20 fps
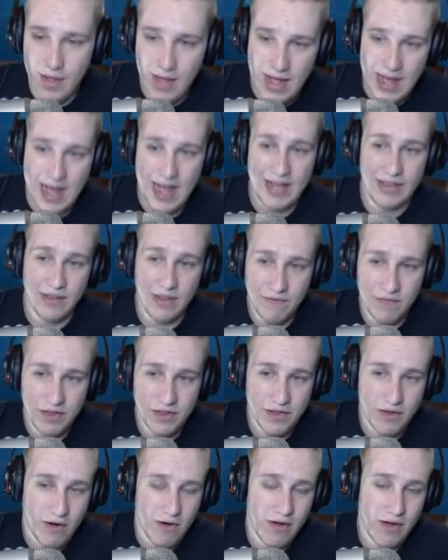I love this
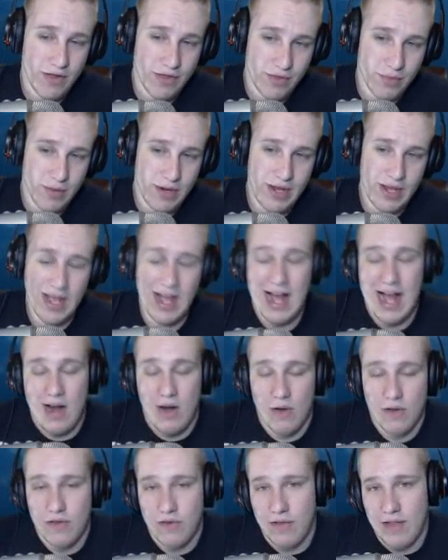card at 3. I
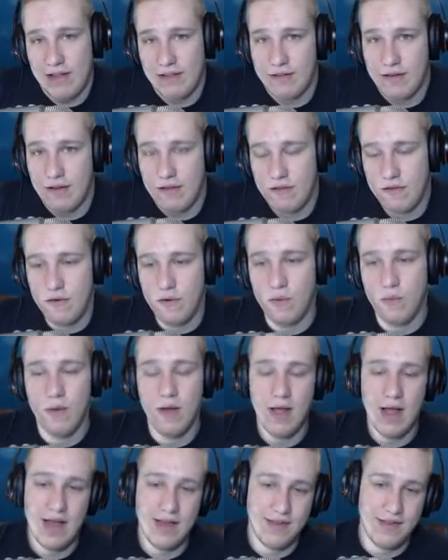also liked it at 2.
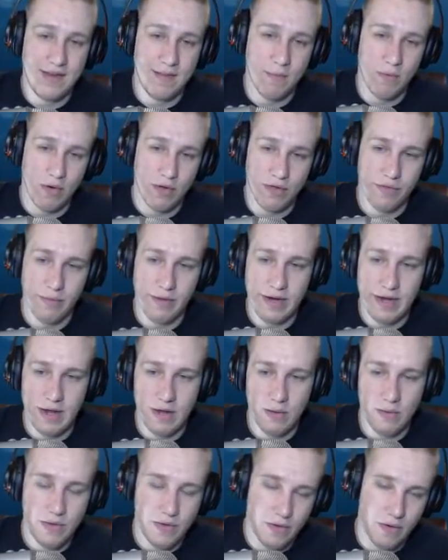I see it more at 3
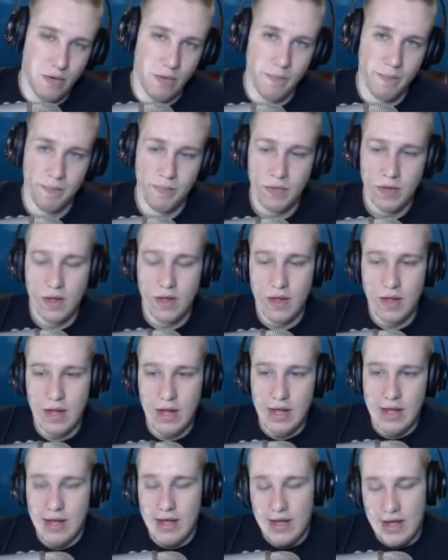now, so
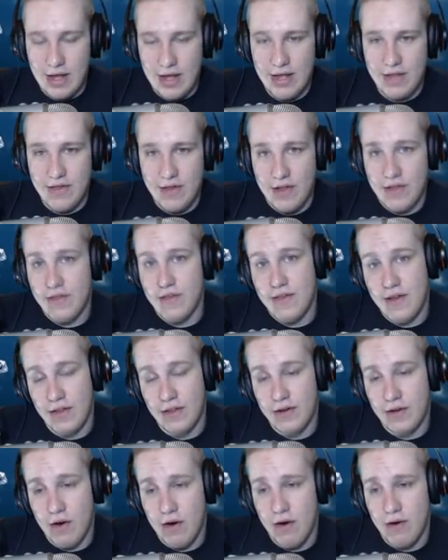it's a
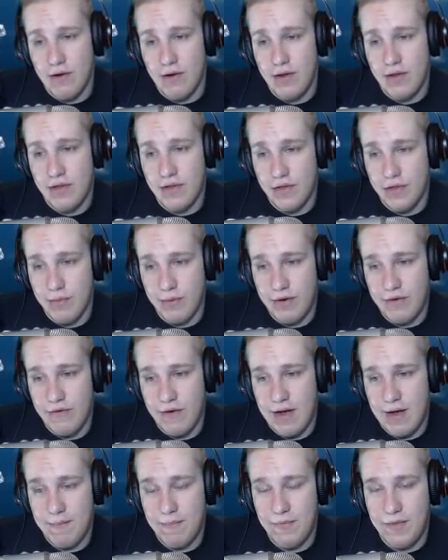solid card. It's a
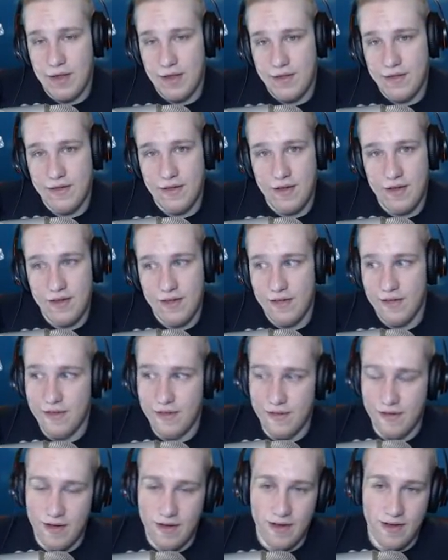3-drop that says
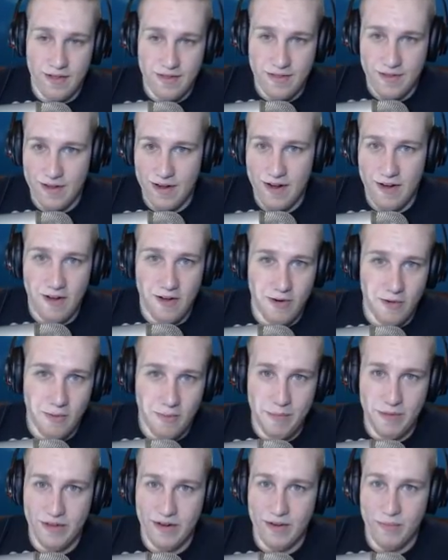it's got an auto ability.